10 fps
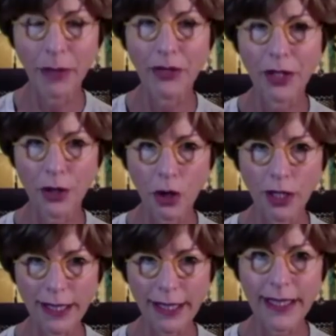but the New
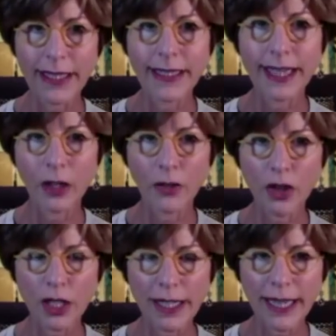York City
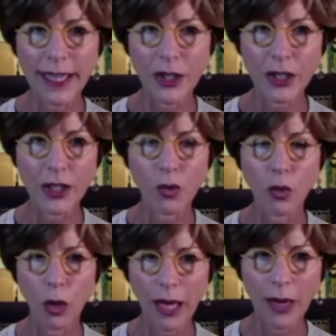television stations were
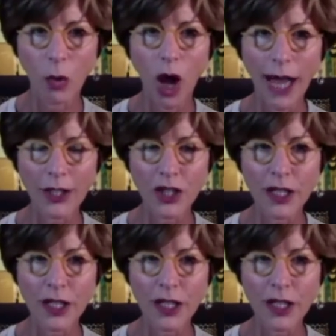what I watched.